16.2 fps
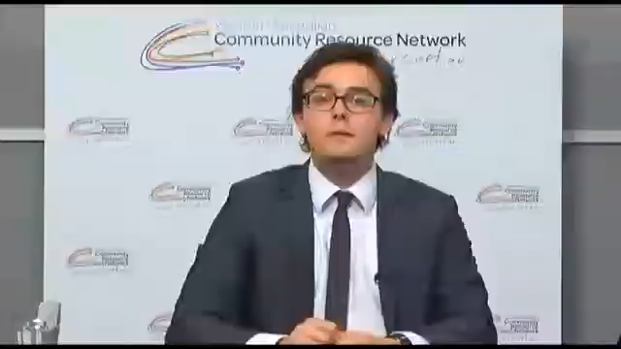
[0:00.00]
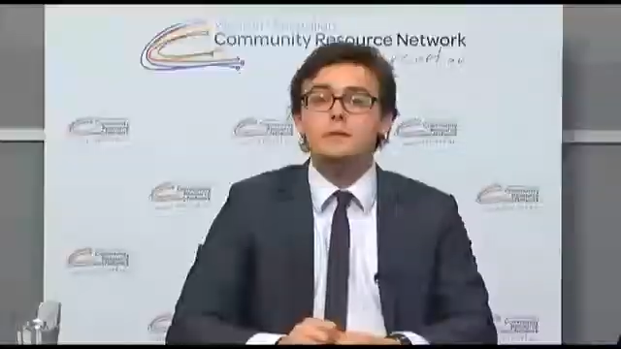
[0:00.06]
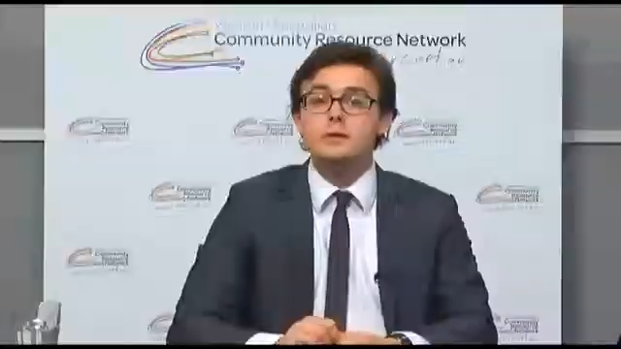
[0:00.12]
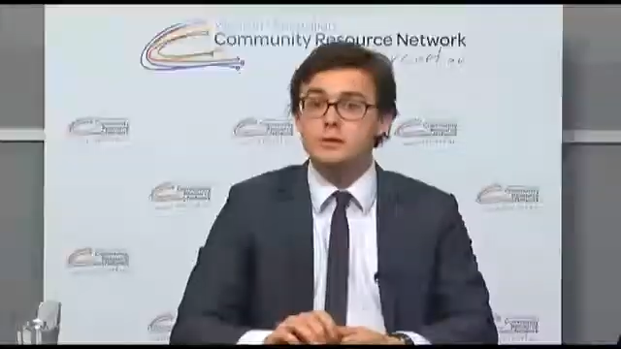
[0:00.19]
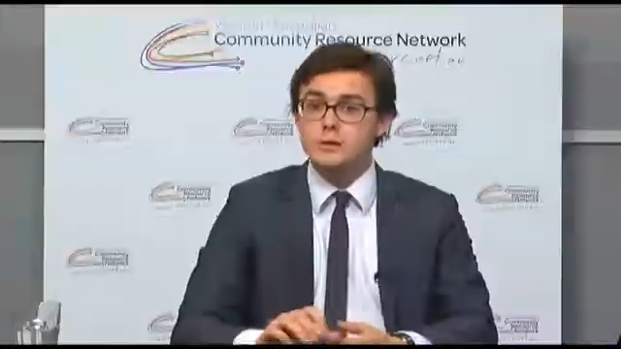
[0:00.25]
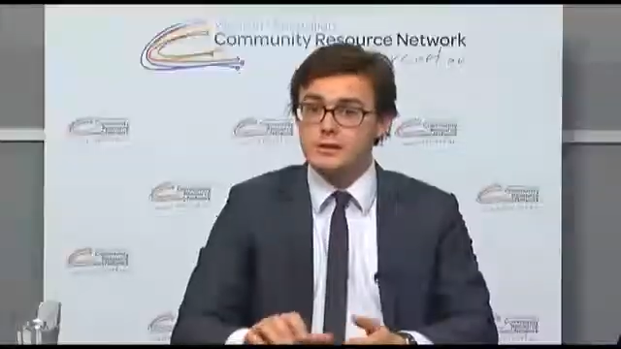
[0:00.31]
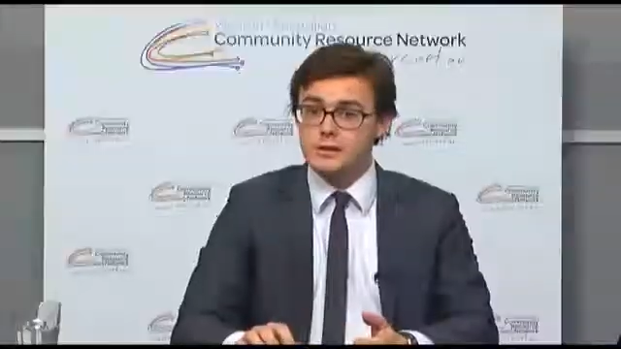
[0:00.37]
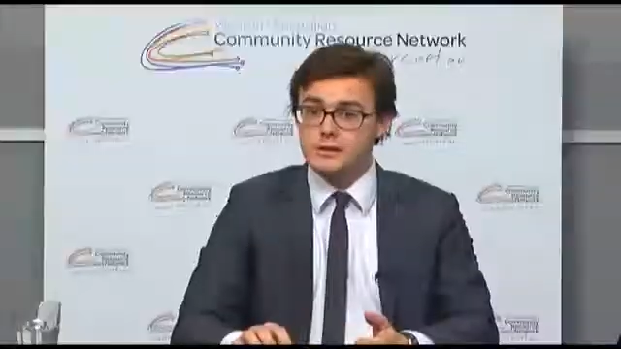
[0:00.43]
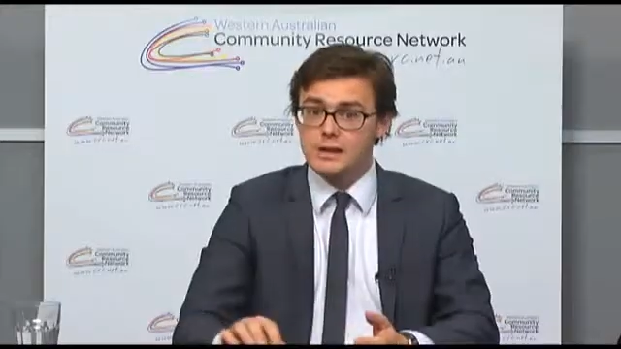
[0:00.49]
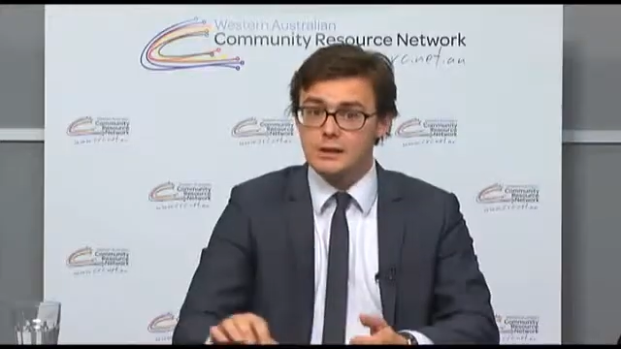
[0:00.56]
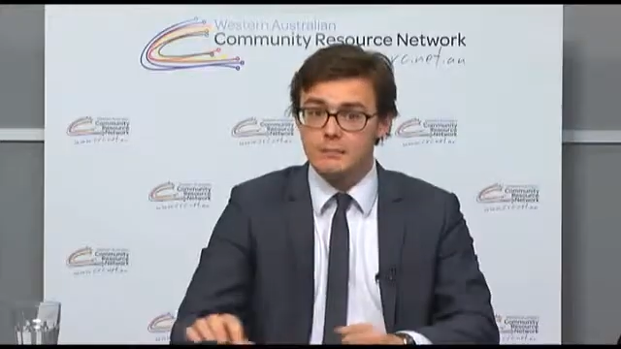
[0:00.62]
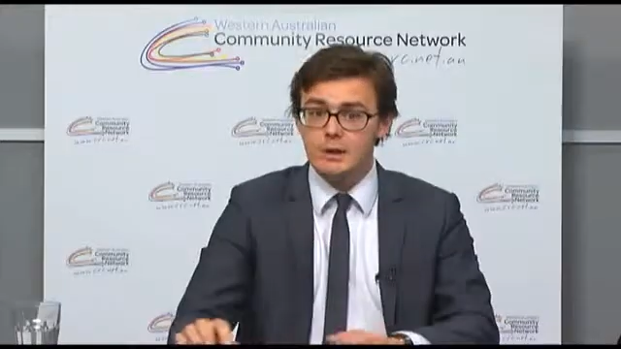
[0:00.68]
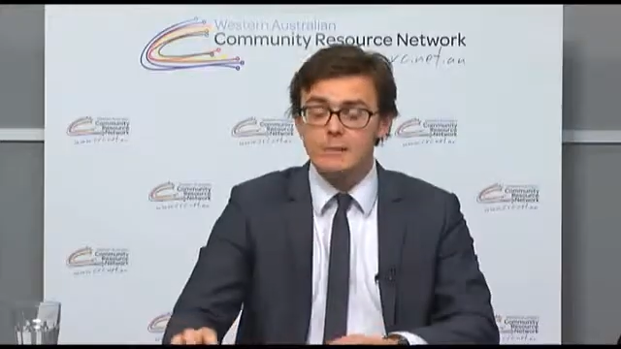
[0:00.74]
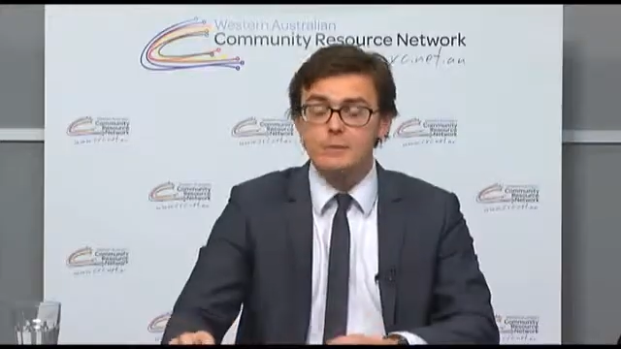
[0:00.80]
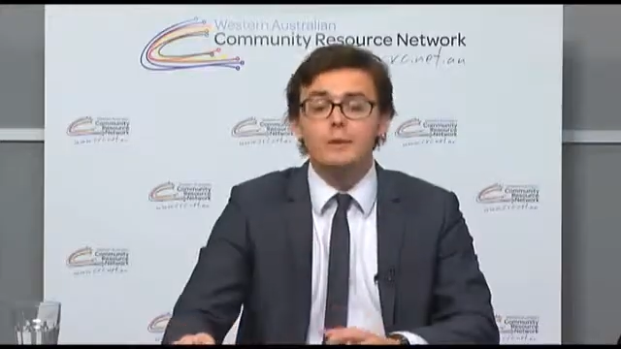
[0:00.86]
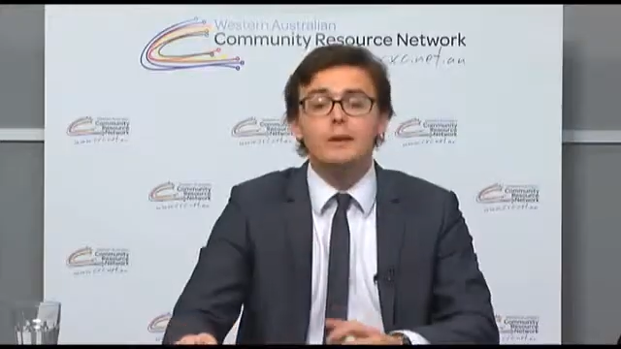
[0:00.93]
So just to sum
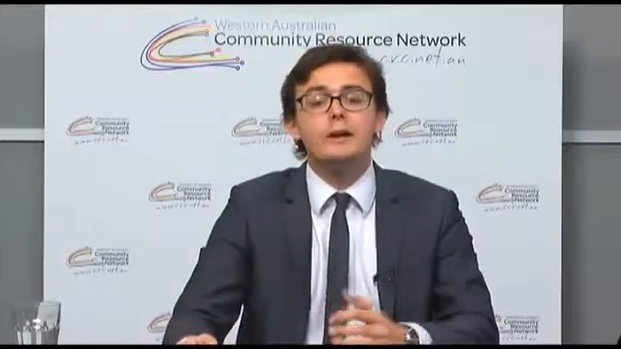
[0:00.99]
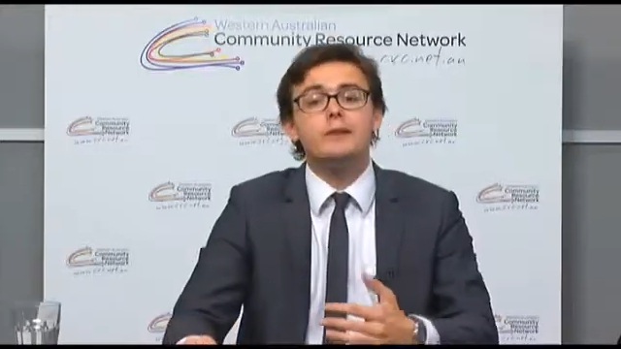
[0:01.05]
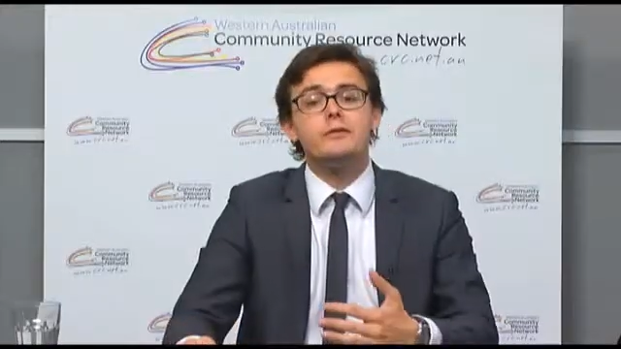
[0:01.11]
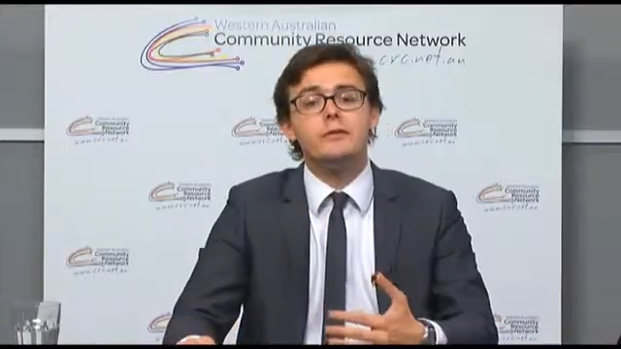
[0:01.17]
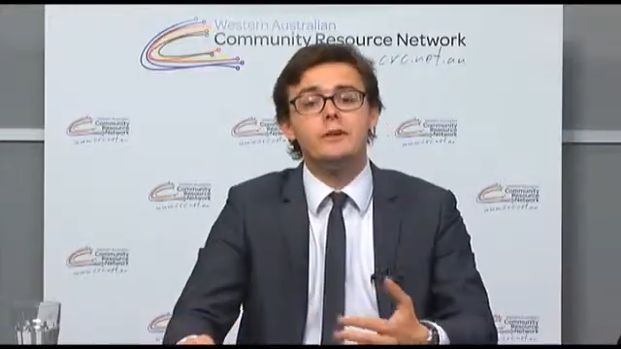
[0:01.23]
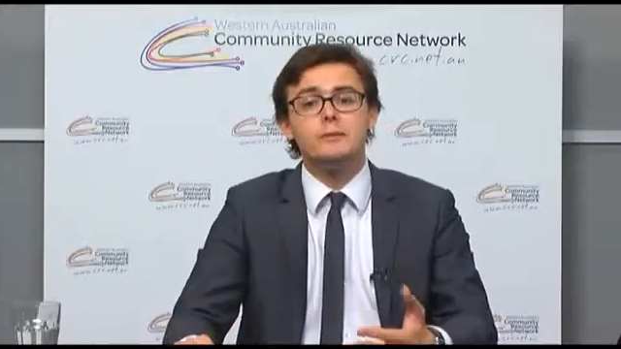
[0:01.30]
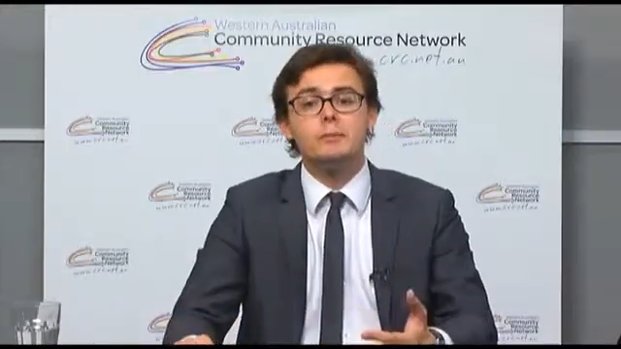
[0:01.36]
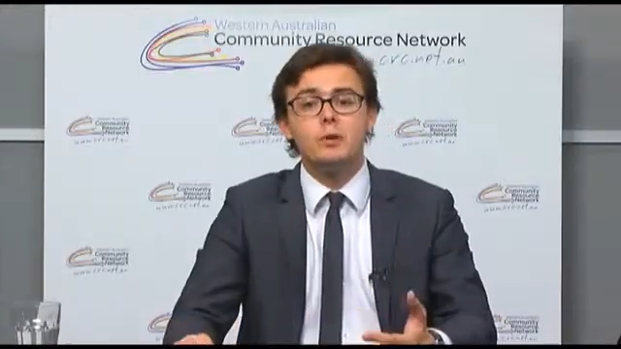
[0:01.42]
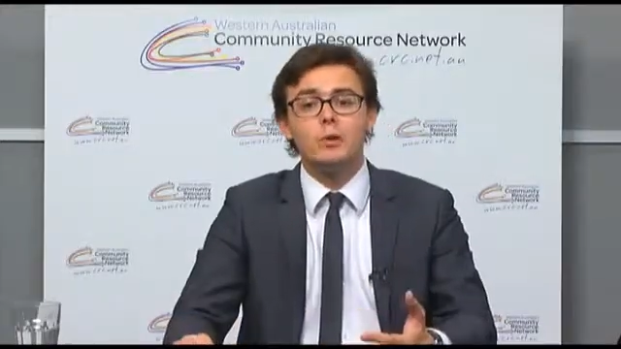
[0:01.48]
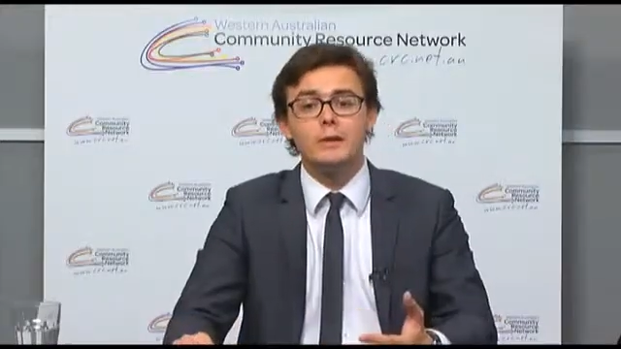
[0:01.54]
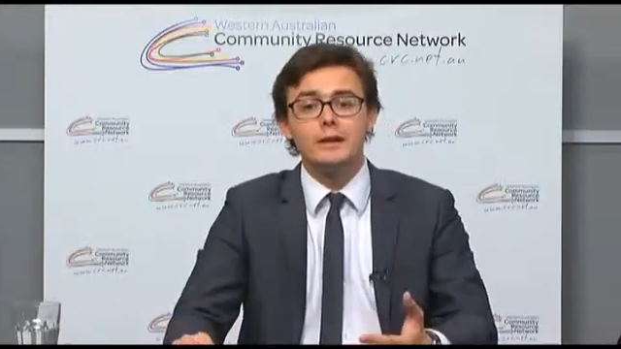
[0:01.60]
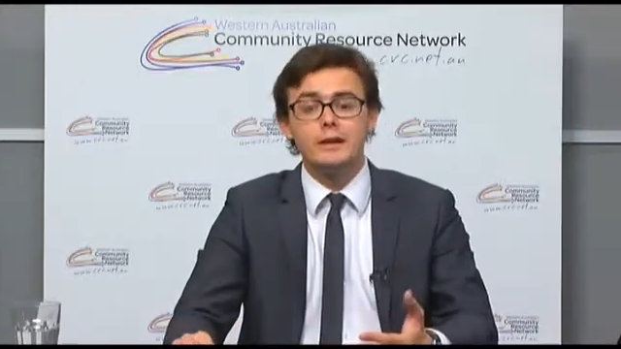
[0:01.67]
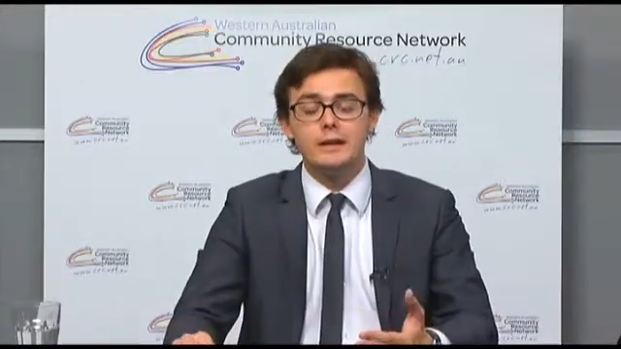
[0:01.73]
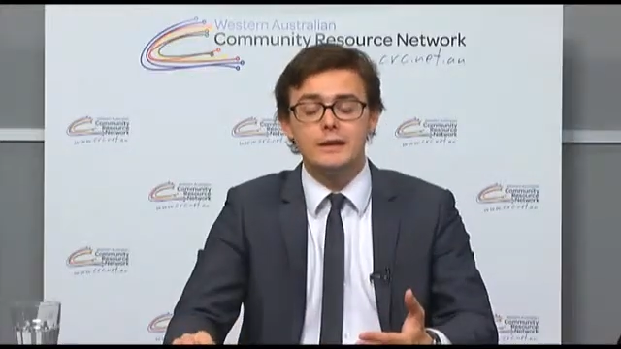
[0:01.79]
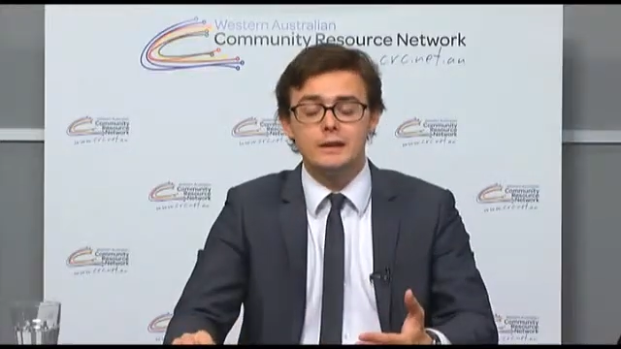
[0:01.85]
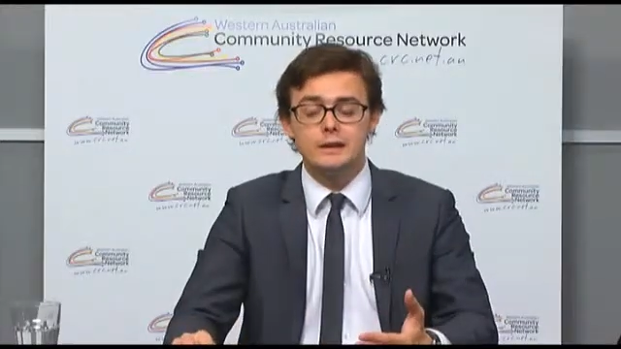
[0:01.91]
up, if an employee